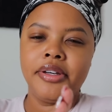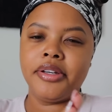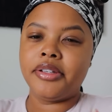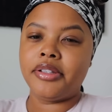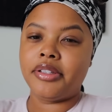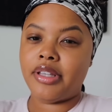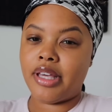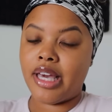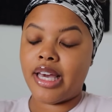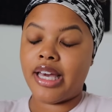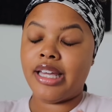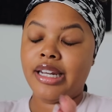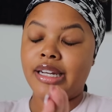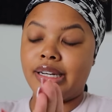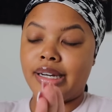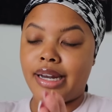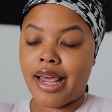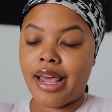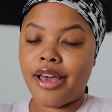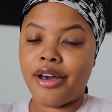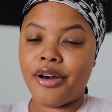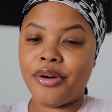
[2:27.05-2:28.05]
yeah,
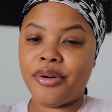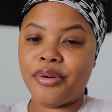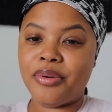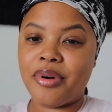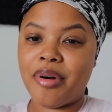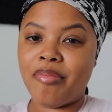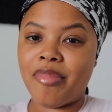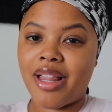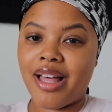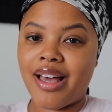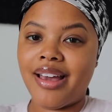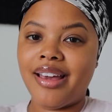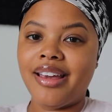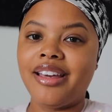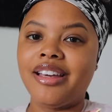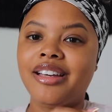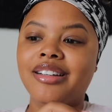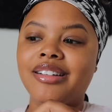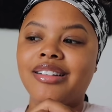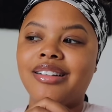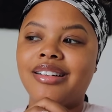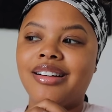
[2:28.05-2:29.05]
now I'm
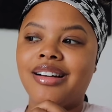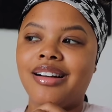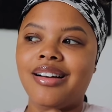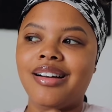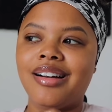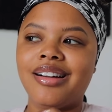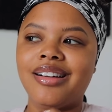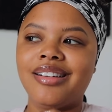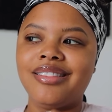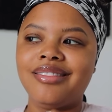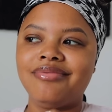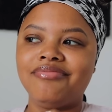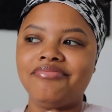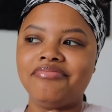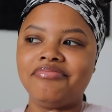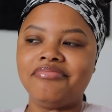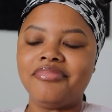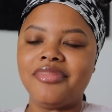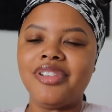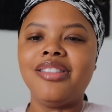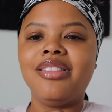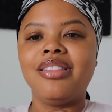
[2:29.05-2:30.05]
like, all right,
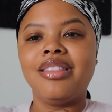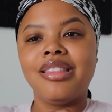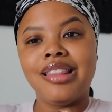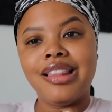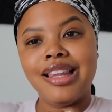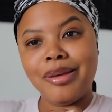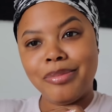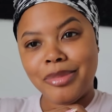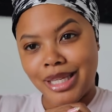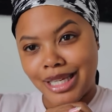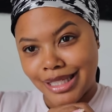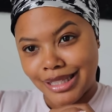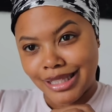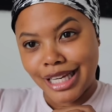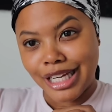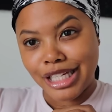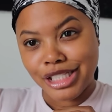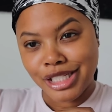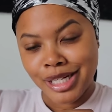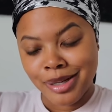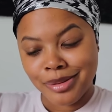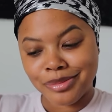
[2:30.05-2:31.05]
let me get
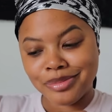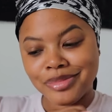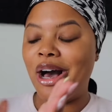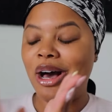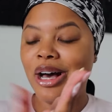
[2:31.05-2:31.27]
that junk.